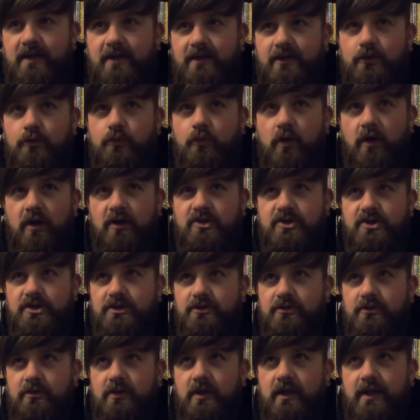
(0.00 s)
and you watch it and
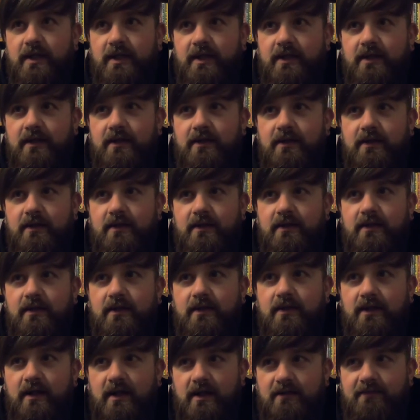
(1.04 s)
you're like,
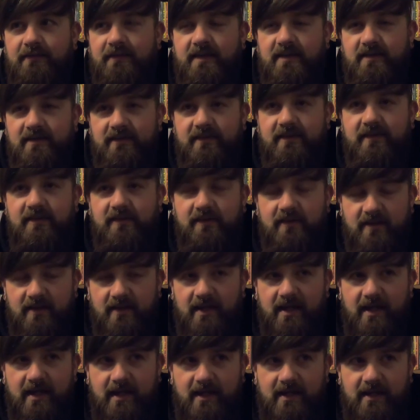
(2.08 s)
God, if they did this
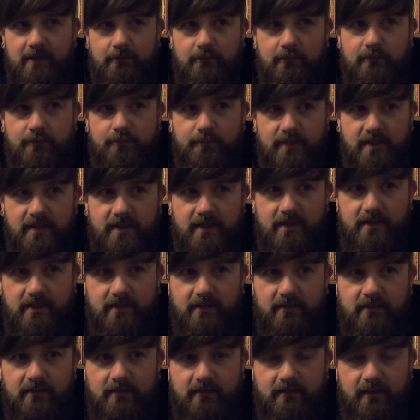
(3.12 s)
today, it would
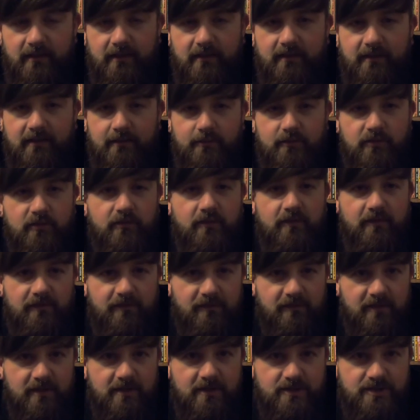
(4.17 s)
be like they would do the
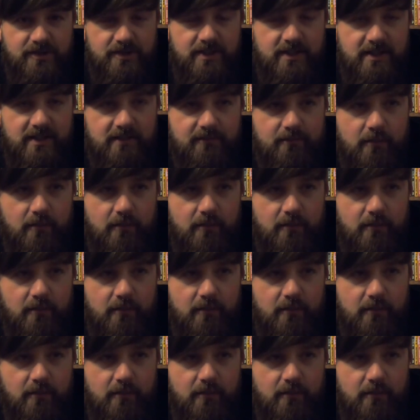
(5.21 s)
CG.